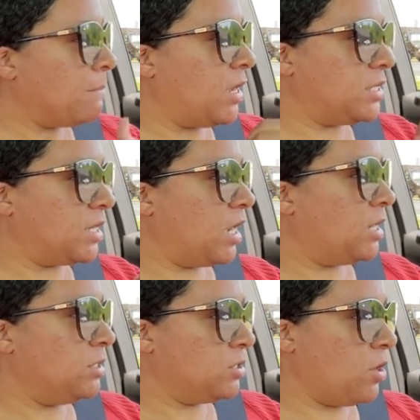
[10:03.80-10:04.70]
as I got
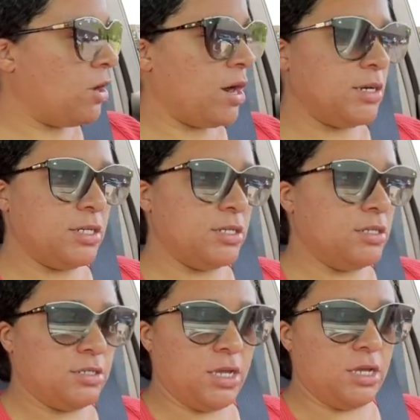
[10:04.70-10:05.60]
in this car, I needed to
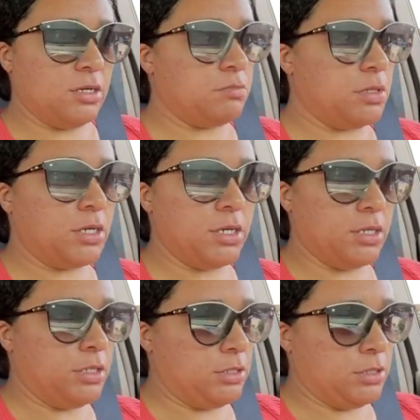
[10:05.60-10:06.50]
say it
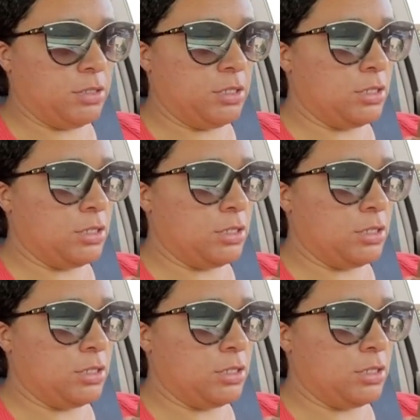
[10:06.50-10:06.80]
because